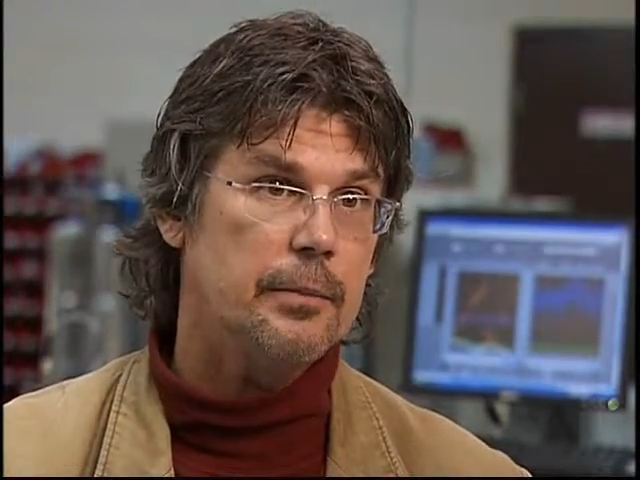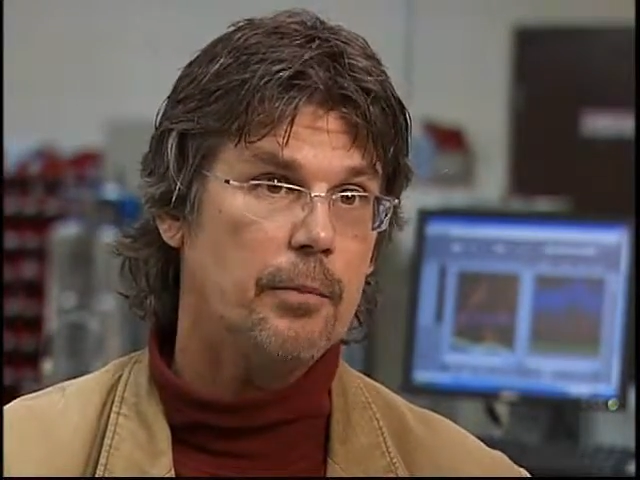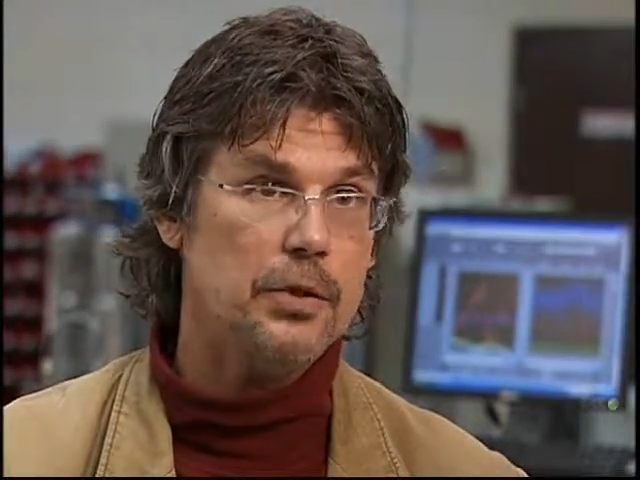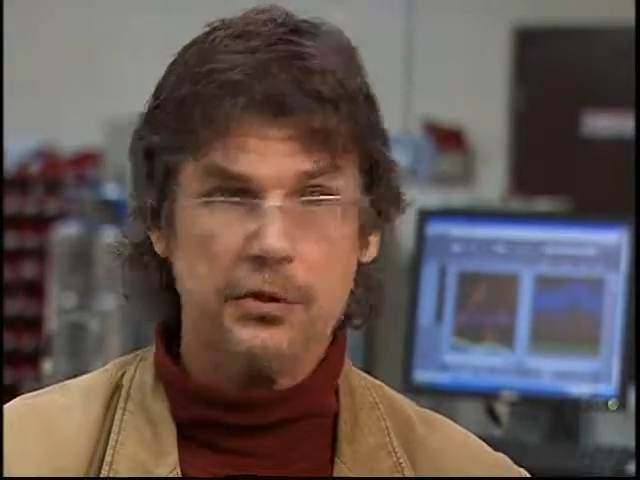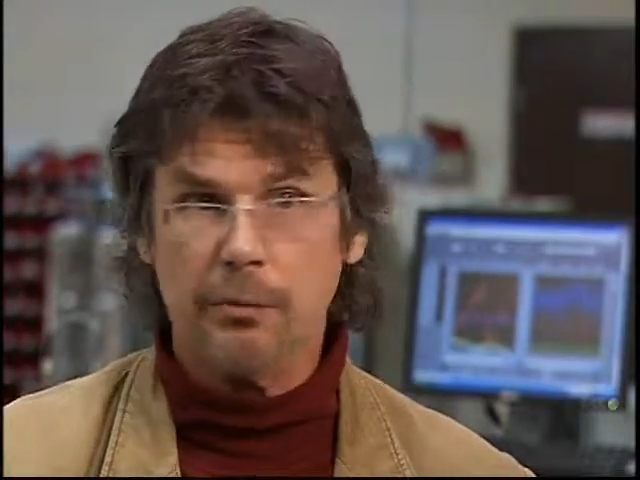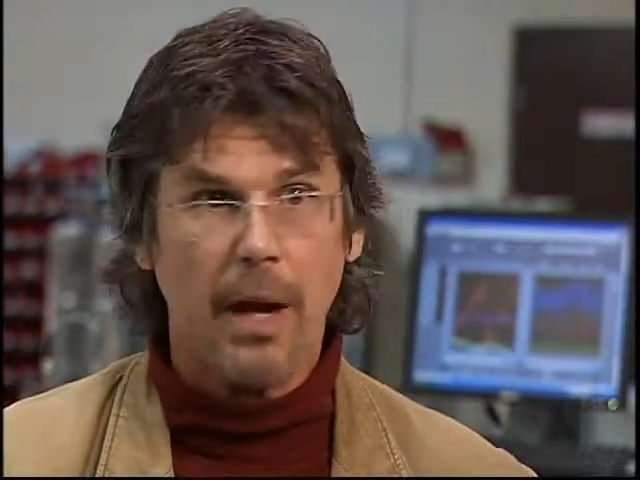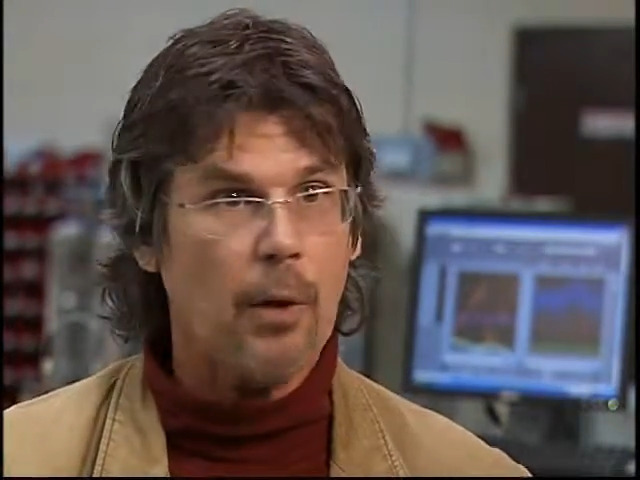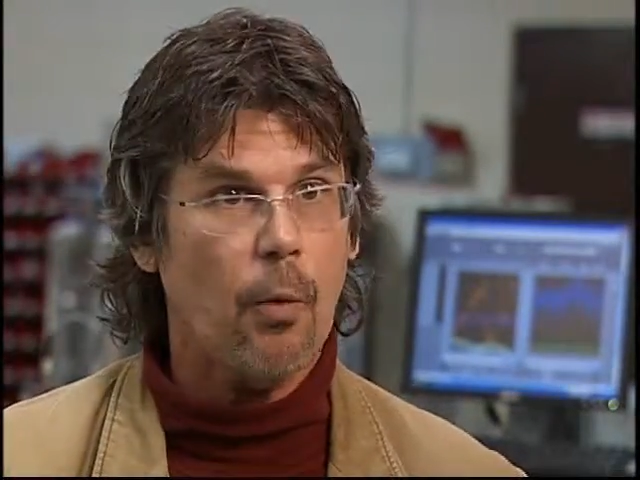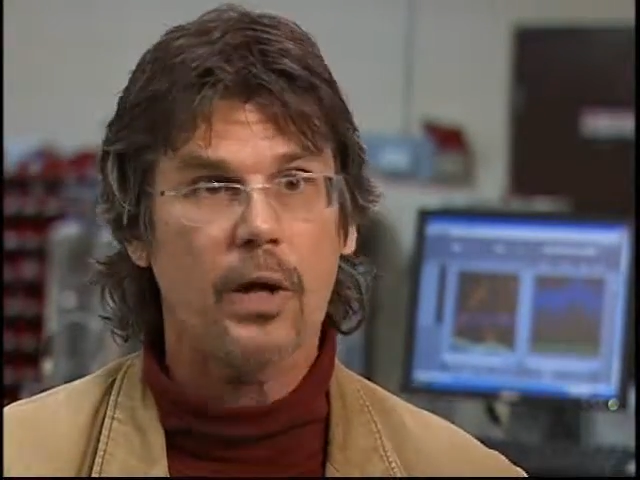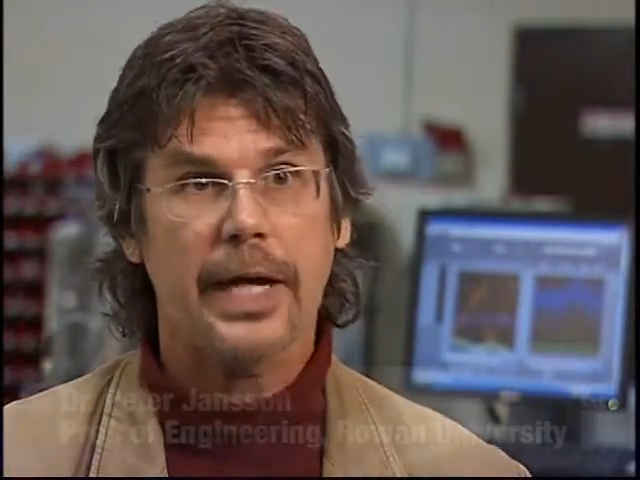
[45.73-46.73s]
Most of my
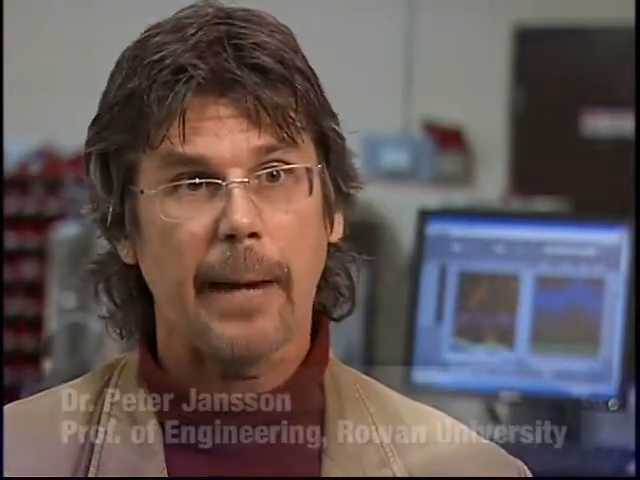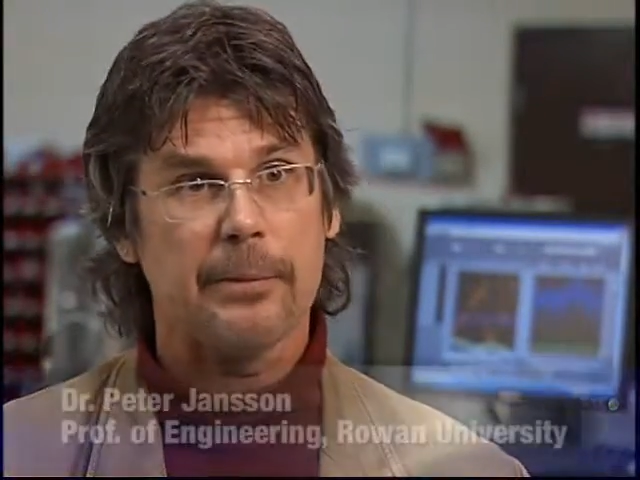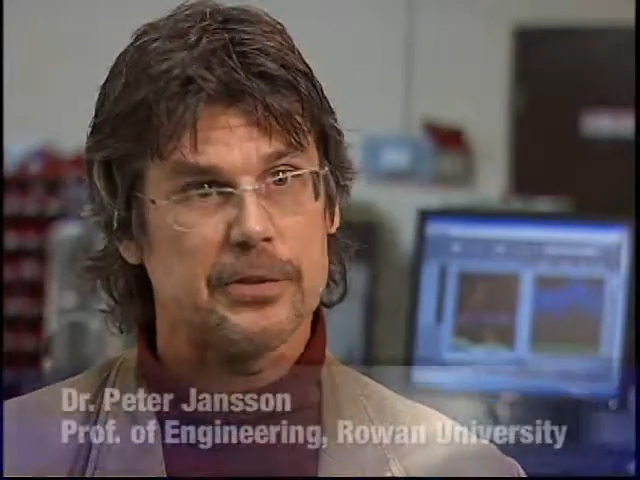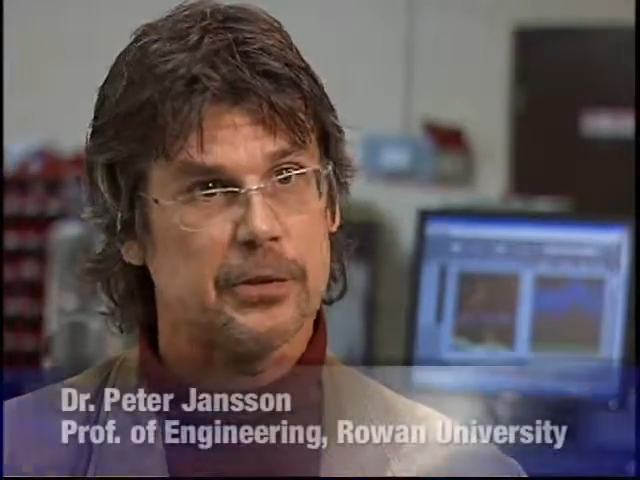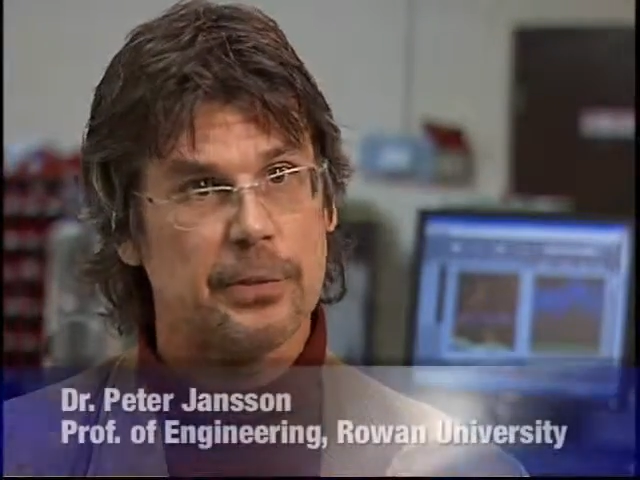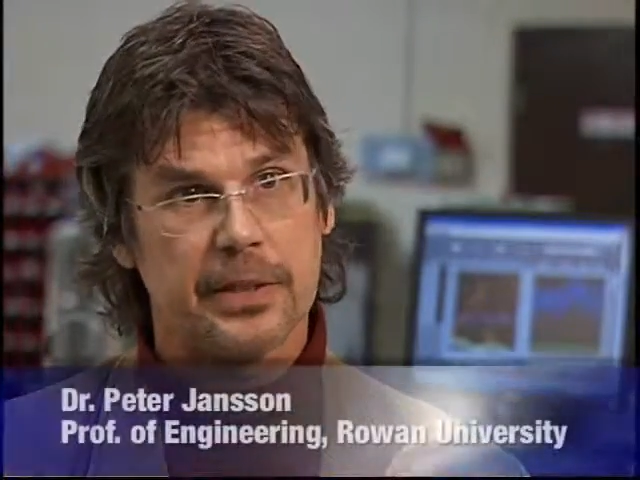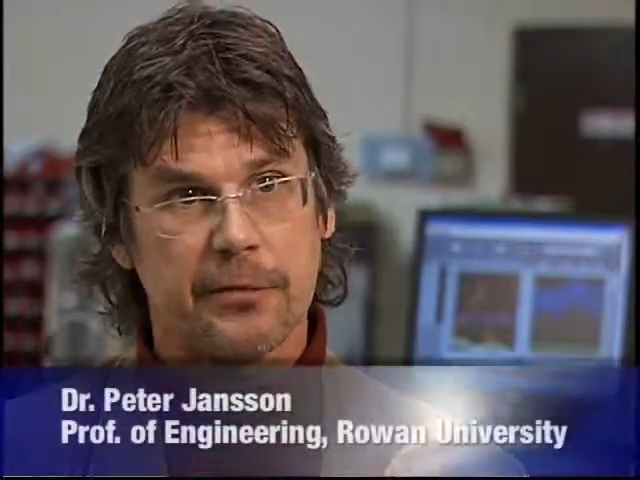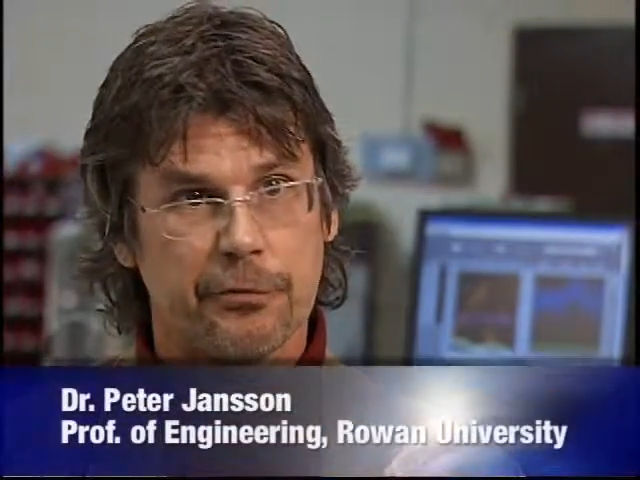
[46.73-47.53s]
work happens to be in